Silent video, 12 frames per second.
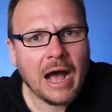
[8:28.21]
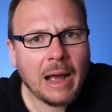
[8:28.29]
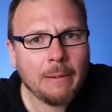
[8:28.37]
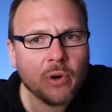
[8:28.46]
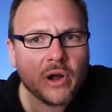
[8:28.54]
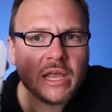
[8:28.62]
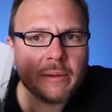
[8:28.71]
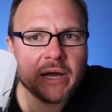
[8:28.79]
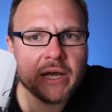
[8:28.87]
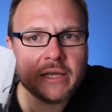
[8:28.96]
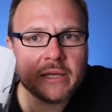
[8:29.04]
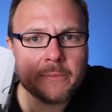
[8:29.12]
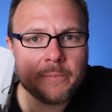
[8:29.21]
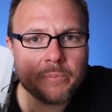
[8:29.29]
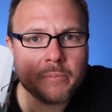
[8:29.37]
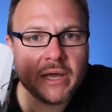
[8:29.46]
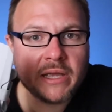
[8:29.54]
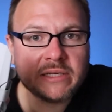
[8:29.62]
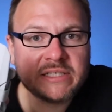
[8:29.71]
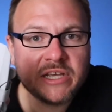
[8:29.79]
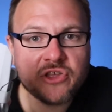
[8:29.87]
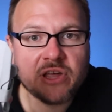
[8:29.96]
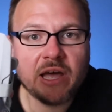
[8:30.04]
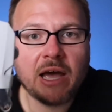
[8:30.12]
I'm bringing my
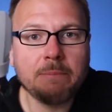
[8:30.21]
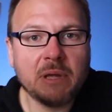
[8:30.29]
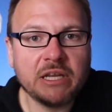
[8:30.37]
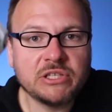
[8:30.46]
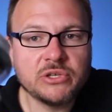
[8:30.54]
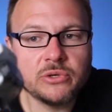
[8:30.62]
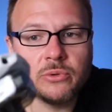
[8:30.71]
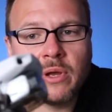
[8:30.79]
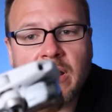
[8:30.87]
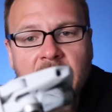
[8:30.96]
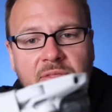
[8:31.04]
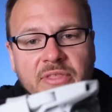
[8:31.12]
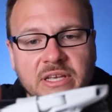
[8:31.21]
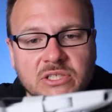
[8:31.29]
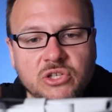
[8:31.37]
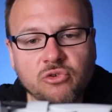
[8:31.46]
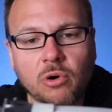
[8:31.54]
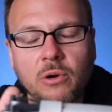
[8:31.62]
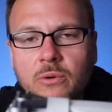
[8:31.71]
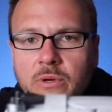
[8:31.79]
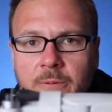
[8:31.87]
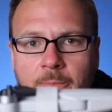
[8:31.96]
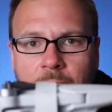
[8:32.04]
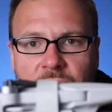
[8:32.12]
DJI Mini 2. This
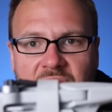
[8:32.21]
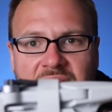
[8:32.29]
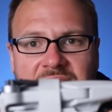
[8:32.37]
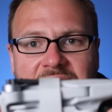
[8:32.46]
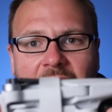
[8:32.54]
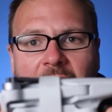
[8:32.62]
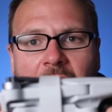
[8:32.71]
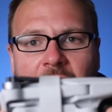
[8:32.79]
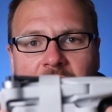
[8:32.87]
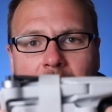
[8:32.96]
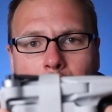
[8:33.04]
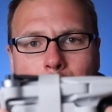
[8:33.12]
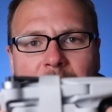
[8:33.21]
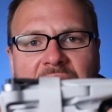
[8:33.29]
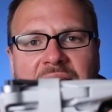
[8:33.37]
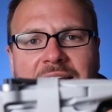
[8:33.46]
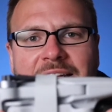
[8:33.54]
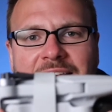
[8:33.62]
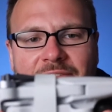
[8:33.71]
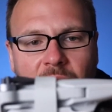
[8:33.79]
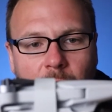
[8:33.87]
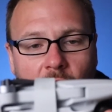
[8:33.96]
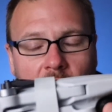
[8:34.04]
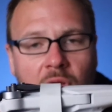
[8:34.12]
drone is
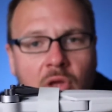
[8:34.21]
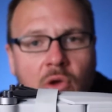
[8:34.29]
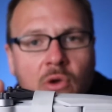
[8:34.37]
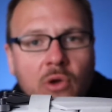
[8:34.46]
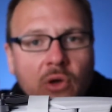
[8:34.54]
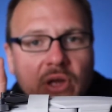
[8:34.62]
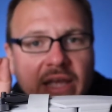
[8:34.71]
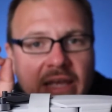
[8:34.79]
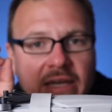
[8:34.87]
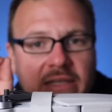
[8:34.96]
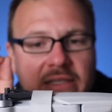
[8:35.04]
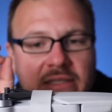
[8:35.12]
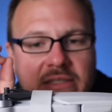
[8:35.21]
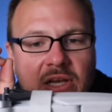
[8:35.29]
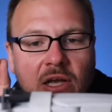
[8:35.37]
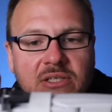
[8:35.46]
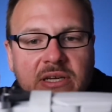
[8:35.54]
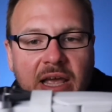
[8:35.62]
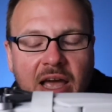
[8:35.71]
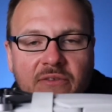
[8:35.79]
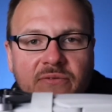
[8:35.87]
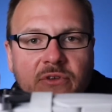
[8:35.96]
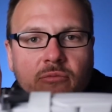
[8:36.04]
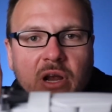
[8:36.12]
unbelievable. It doesn't
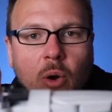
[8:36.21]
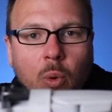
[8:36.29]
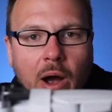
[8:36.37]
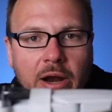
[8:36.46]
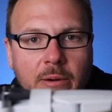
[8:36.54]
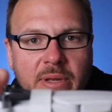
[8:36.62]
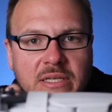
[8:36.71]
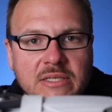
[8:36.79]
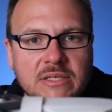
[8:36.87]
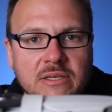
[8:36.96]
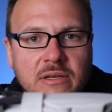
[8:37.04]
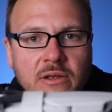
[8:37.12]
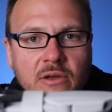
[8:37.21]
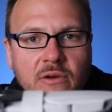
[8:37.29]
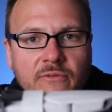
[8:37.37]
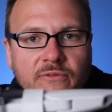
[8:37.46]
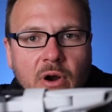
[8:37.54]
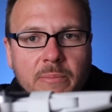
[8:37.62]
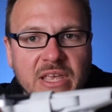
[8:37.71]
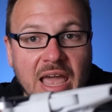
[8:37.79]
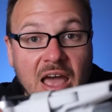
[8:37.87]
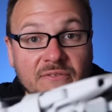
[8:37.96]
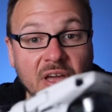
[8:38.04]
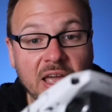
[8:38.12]
have the requirements from the
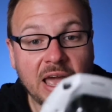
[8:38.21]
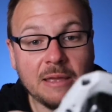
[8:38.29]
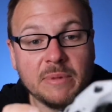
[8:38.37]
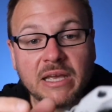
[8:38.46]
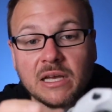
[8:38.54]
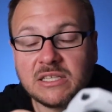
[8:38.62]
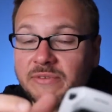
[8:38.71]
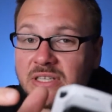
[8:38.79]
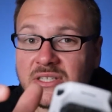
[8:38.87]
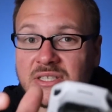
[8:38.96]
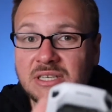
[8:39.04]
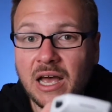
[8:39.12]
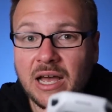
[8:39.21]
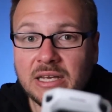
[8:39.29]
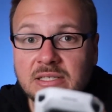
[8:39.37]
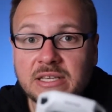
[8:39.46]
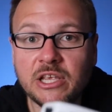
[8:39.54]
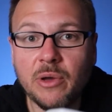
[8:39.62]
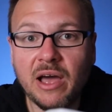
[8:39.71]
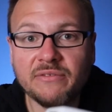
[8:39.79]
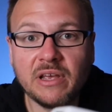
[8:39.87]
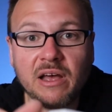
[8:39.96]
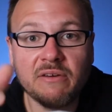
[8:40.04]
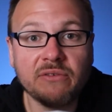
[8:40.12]
FAA because of its size that you have
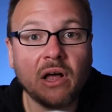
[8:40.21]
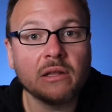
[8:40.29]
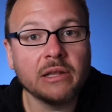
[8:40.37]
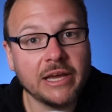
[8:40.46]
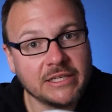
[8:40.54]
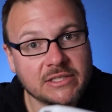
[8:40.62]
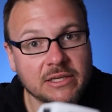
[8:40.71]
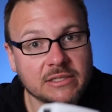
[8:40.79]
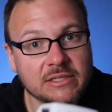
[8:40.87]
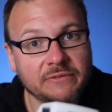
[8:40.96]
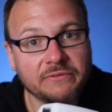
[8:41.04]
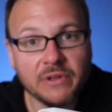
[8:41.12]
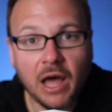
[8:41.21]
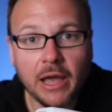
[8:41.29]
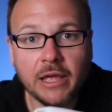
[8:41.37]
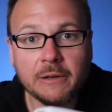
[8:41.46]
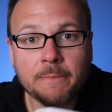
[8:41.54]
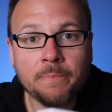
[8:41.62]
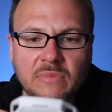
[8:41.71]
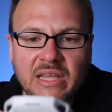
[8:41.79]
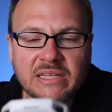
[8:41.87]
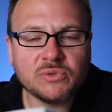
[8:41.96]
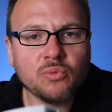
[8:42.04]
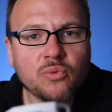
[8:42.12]
to have a license to fly it.
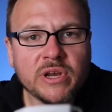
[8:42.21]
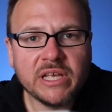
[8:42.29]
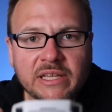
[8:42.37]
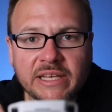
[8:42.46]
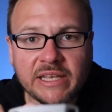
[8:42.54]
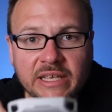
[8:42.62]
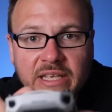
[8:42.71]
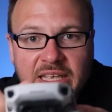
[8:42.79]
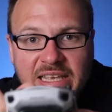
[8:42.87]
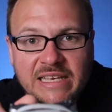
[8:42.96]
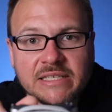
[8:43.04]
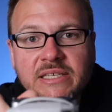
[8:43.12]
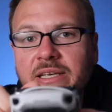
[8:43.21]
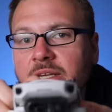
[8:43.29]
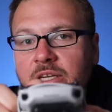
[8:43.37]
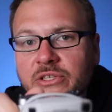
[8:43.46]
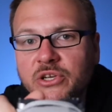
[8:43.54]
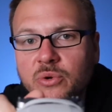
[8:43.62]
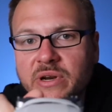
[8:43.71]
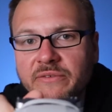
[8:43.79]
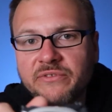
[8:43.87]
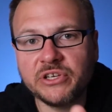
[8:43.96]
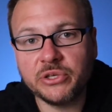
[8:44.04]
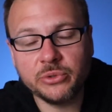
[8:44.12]
It's really easy and
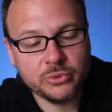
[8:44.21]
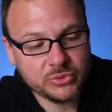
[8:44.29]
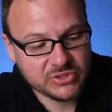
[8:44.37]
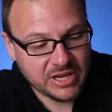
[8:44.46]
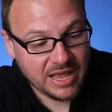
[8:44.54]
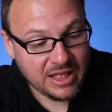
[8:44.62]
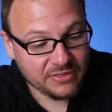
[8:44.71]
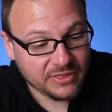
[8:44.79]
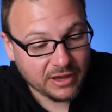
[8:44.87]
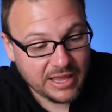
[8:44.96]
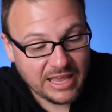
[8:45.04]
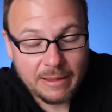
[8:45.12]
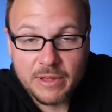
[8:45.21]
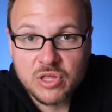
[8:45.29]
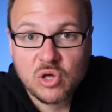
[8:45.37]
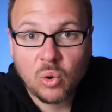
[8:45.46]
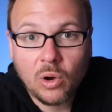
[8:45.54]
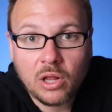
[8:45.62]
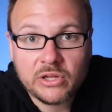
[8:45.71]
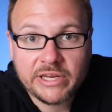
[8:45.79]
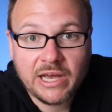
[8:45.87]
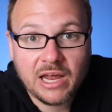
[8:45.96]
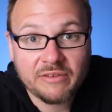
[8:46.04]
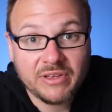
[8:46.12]
intuitive to use. The image
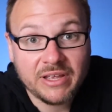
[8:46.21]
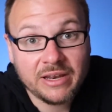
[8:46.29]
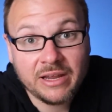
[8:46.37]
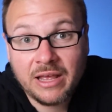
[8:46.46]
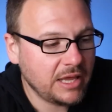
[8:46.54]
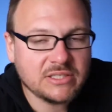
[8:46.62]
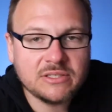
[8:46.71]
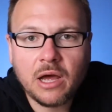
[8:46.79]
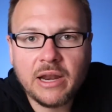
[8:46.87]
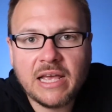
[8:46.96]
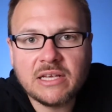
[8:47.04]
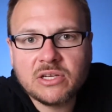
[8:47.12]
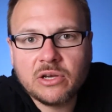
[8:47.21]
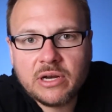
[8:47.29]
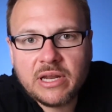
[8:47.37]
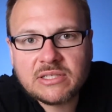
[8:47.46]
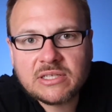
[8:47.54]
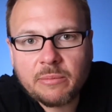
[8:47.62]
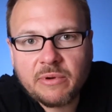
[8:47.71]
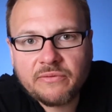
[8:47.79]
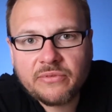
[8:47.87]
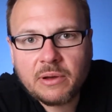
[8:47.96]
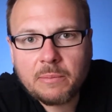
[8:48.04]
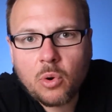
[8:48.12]
quality out of it, it's not as good as some
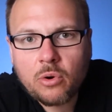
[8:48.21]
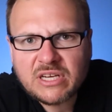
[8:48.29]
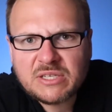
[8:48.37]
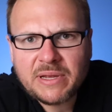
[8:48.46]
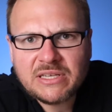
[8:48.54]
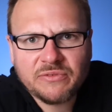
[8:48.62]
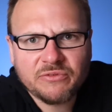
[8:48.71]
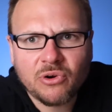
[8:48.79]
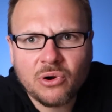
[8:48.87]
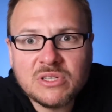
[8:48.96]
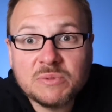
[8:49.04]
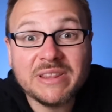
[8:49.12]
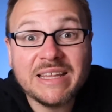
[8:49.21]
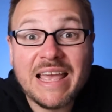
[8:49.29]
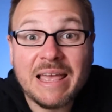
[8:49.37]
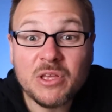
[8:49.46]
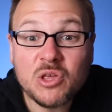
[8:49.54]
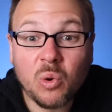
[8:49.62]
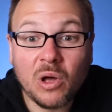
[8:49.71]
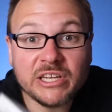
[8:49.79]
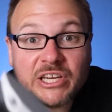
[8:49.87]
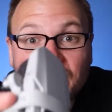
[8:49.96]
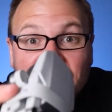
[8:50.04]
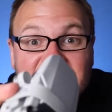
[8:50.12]
of the more expensive drones, but the image
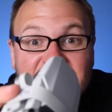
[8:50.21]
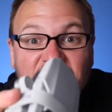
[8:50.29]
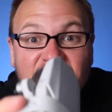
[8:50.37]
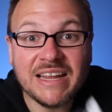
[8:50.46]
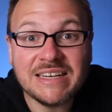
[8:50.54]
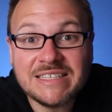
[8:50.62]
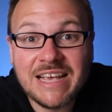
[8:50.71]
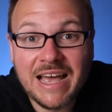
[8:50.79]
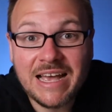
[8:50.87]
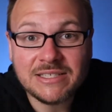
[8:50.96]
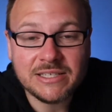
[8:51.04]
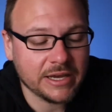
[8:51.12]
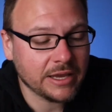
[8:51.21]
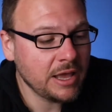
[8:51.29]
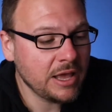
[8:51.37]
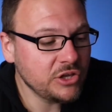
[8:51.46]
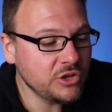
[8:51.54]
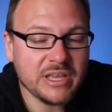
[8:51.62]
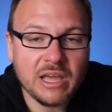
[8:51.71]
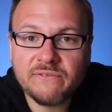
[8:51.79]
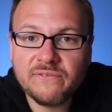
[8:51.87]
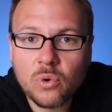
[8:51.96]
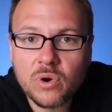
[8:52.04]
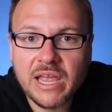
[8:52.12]
quality on this is fantastic. You can get
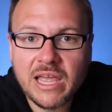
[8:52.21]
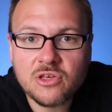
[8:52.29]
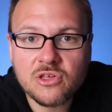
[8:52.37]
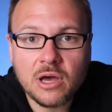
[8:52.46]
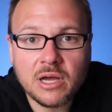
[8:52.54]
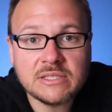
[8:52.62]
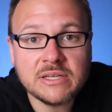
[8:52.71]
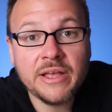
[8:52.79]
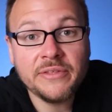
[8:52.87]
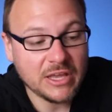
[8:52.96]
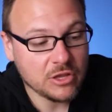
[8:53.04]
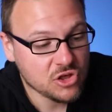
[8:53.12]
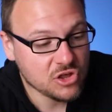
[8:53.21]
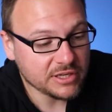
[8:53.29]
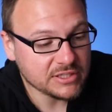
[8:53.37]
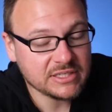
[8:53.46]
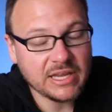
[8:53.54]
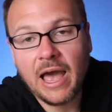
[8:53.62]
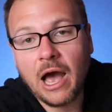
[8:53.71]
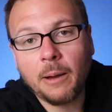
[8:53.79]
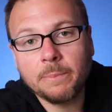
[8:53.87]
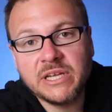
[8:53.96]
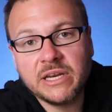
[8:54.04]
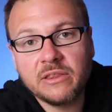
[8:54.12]
4K shots. They just
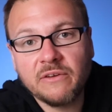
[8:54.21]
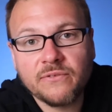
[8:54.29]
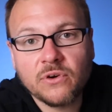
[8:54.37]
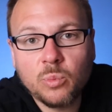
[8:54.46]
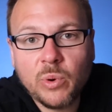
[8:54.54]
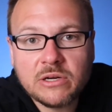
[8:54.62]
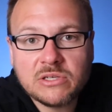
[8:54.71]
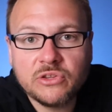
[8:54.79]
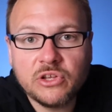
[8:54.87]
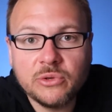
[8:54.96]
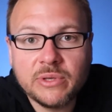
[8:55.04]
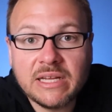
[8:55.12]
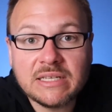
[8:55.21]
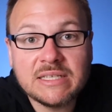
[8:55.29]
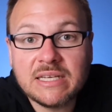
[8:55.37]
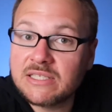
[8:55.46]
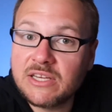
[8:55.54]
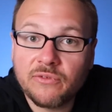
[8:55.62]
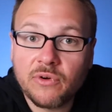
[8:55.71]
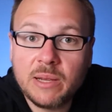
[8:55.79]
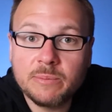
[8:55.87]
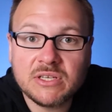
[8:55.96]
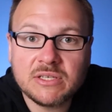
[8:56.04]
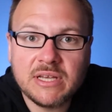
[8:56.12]
updated the firmware so that you can get 60
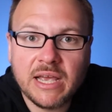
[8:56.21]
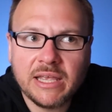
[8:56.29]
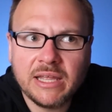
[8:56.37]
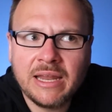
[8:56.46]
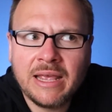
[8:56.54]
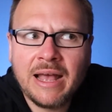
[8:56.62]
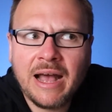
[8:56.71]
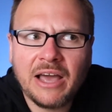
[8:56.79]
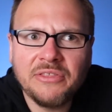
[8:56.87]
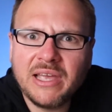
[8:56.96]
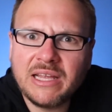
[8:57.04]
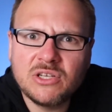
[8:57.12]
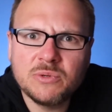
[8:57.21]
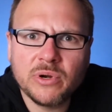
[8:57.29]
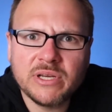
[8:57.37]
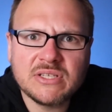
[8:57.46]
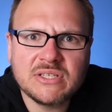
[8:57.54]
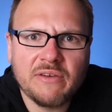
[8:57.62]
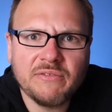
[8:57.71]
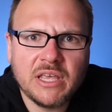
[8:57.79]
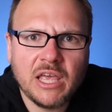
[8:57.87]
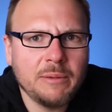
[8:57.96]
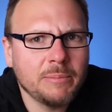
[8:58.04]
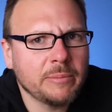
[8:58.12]
frames a second. I think at
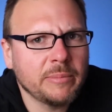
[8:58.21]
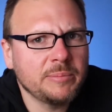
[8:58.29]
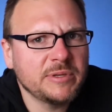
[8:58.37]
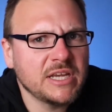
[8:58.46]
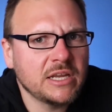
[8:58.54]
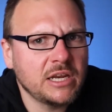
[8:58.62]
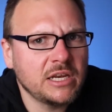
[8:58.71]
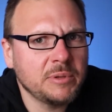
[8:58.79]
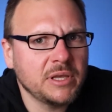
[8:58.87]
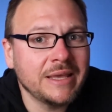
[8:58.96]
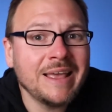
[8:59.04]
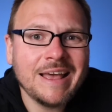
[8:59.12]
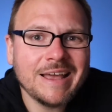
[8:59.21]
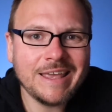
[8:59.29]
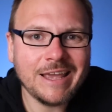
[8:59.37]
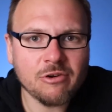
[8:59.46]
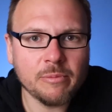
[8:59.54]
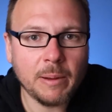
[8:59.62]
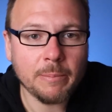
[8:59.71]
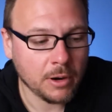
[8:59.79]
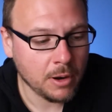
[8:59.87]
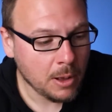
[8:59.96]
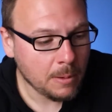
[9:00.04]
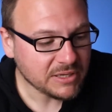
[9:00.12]
2.7K, but it might be 1080p. Can't
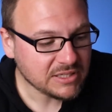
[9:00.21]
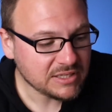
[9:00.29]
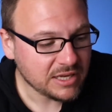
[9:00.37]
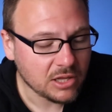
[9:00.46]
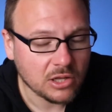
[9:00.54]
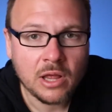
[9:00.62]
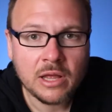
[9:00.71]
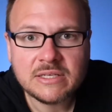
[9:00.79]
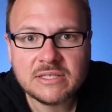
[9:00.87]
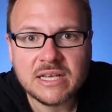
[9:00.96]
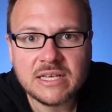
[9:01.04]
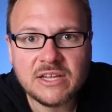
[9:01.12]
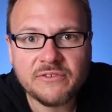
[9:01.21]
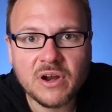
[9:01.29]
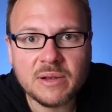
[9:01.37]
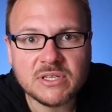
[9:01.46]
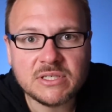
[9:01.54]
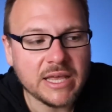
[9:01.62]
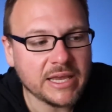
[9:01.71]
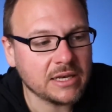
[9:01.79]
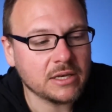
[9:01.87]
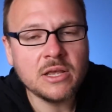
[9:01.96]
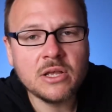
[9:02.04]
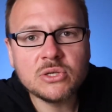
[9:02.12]
remember. But still, 60 frames a
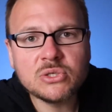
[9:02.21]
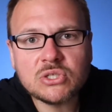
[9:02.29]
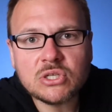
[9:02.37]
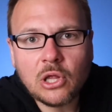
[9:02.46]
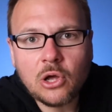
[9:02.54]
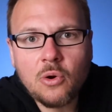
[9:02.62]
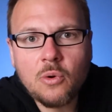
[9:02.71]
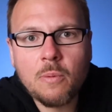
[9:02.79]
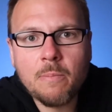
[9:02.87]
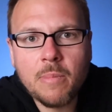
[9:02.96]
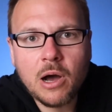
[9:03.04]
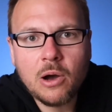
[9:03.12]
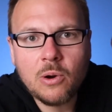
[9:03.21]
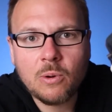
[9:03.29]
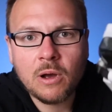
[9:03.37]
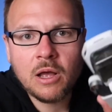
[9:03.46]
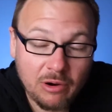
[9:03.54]
second, slow-mo.